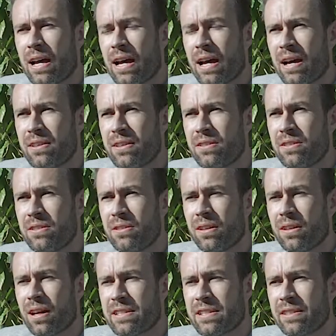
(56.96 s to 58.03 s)
uh,
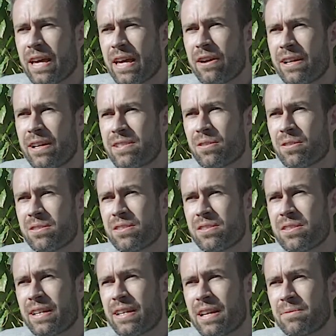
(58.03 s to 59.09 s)
utilising their
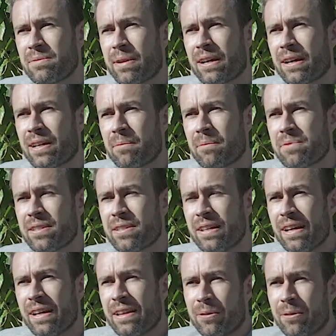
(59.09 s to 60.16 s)
resources to get some outcomes
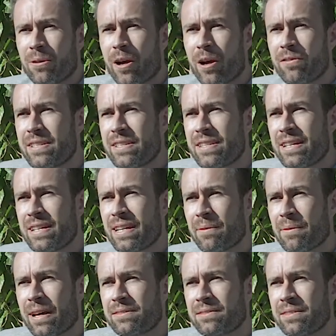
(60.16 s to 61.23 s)
that we'll hopefully see
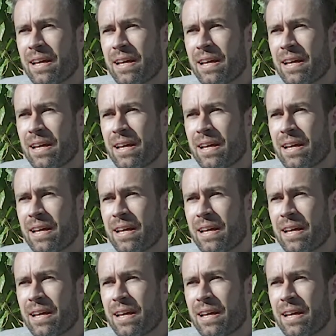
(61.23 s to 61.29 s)
come out